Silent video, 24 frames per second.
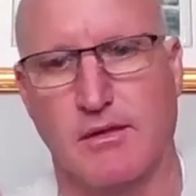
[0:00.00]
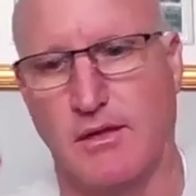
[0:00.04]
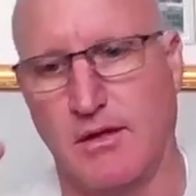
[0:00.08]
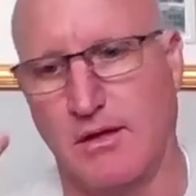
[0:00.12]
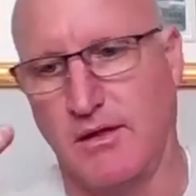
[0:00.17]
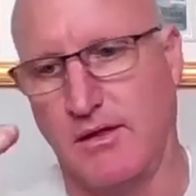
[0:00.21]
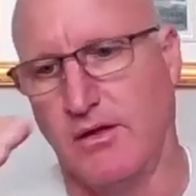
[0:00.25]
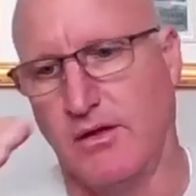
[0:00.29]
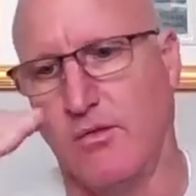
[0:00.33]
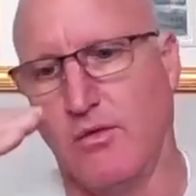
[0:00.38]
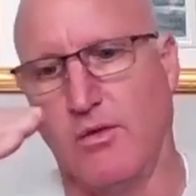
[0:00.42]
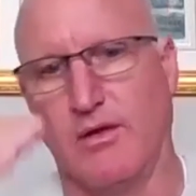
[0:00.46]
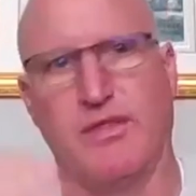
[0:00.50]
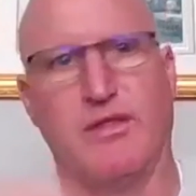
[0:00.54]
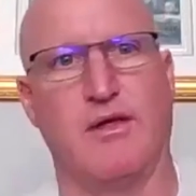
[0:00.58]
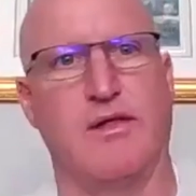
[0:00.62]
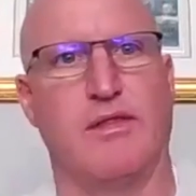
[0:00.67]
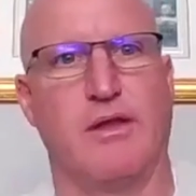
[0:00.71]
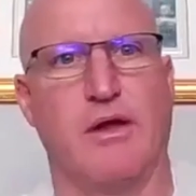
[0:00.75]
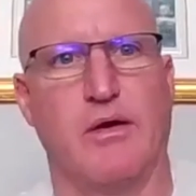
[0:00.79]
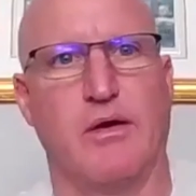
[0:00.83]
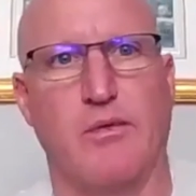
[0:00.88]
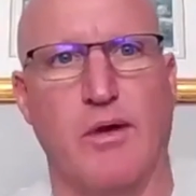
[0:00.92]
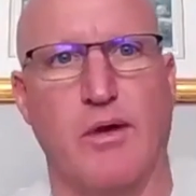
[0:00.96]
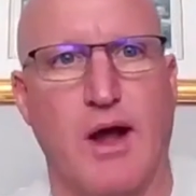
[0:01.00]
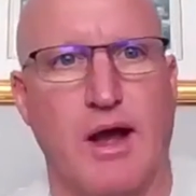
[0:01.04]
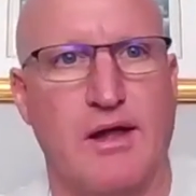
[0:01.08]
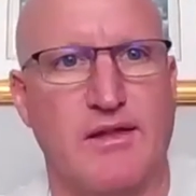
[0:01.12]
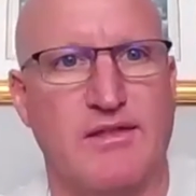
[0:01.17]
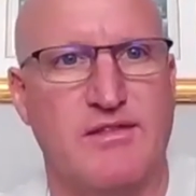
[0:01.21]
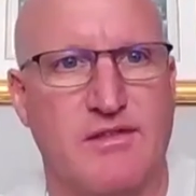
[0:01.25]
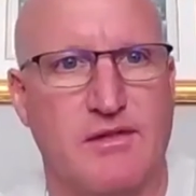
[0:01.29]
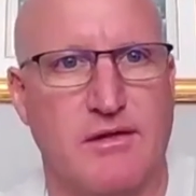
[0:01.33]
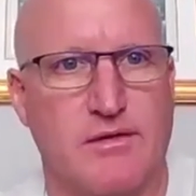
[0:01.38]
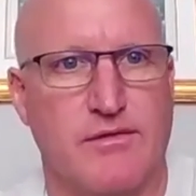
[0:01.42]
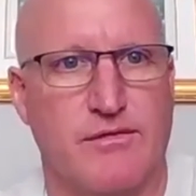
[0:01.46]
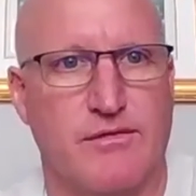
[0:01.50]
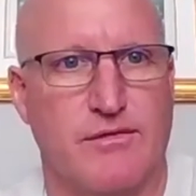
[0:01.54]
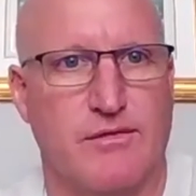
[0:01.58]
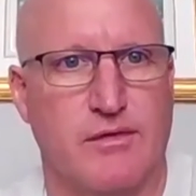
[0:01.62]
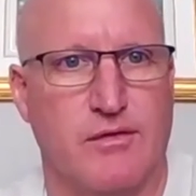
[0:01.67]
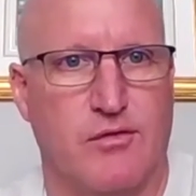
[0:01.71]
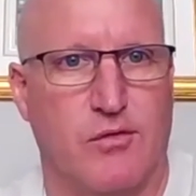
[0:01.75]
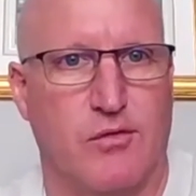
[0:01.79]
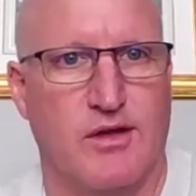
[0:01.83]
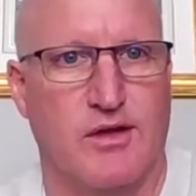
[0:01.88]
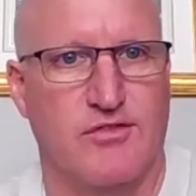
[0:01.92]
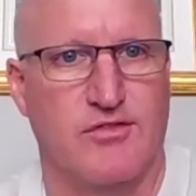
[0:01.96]
And they're within their rights of
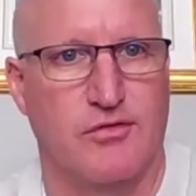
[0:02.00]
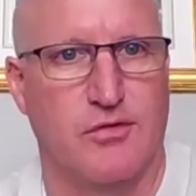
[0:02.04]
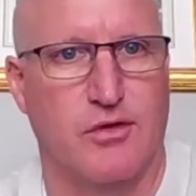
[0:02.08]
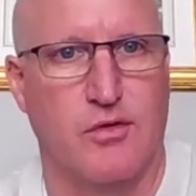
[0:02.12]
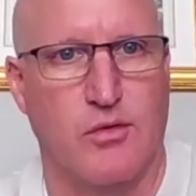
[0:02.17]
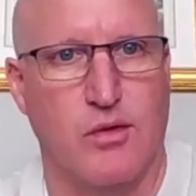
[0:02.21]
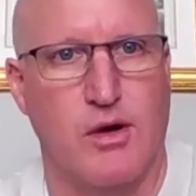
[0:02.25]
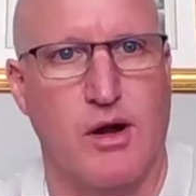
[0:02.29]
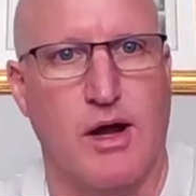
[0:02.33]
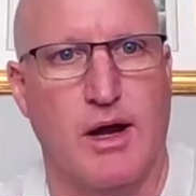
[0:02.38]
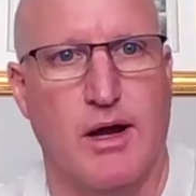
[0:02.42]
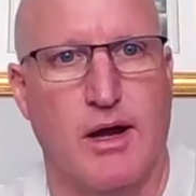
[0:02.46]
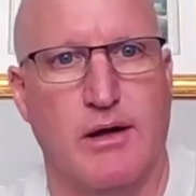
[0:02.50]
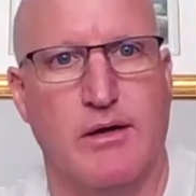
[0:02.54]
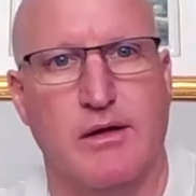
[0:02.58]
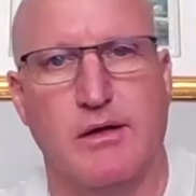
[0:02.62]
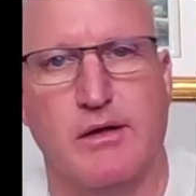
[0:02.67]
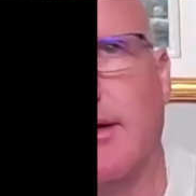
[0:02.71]
what's required,